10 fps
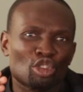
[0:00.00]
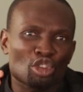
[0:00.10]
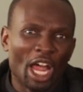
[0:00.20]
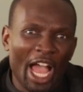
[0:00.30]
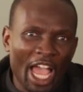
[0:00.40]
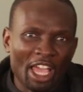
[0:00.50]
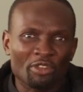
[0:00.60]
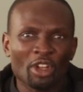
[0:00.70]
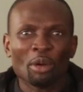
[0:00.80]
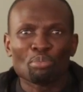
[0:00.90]

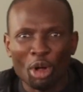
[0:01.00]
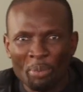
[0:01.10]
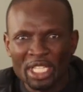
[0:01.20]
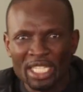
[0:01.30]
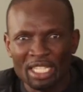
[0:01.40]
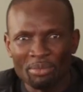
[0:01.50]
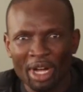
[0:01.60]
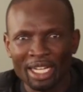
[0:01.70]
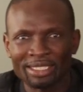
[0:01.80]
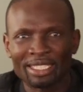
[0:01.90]
drive property
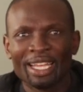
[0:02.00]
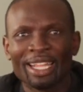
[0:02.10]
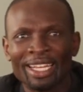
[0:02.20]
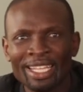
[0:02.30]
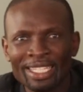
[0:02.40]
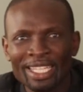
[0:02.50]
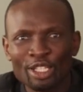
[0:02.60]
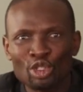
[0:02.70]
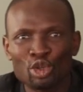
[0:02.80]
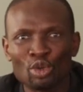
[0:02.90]
demand,
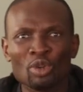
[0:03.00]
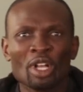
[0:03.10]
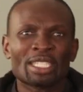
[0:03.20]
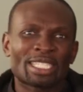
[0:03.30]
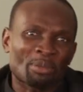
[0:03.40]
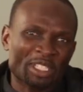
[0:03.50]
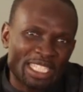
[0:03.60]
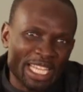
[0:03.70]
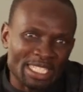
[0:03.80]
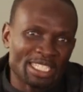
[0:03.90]
leading to
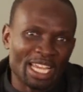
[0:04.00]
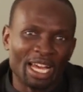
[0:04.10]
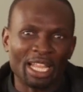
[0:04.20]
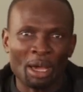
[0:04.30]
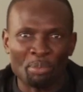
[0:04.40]
substantial